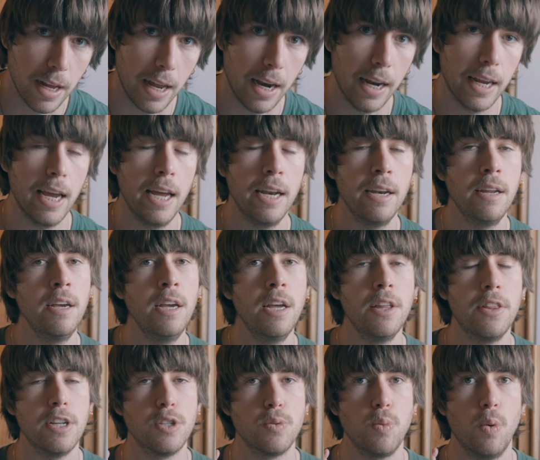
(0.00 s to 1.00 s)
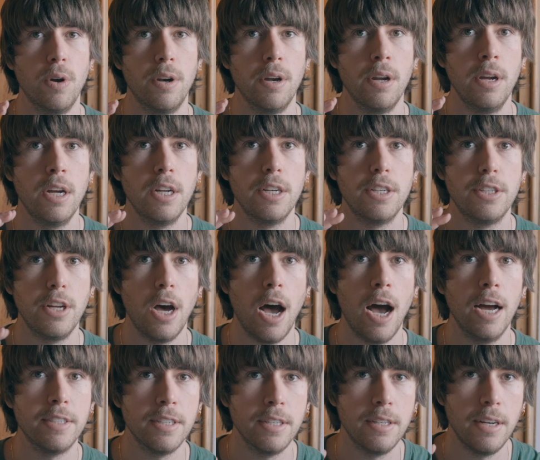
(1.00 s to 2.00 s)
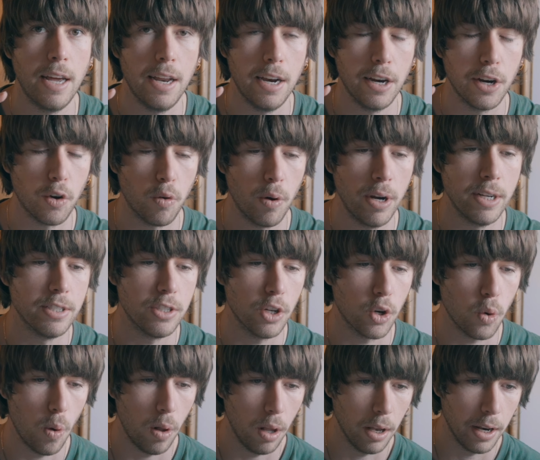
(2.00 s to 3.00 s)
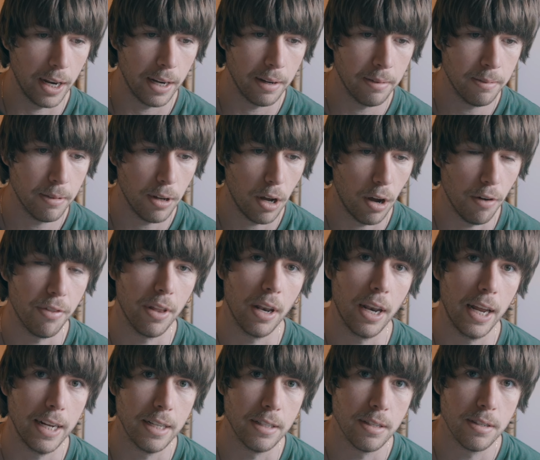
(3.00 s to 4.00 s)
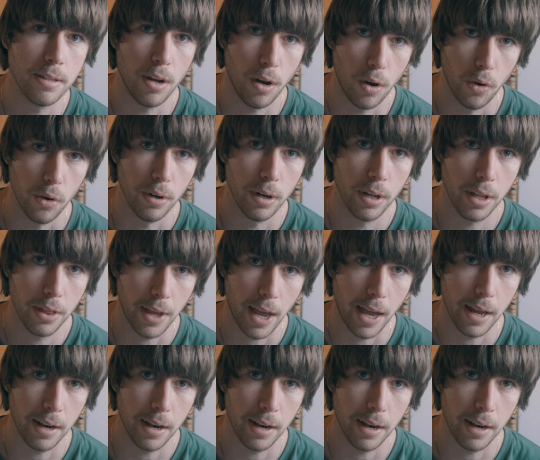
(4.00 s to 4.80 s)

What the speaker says: And again, this would tighten and increase the quality of the leads on that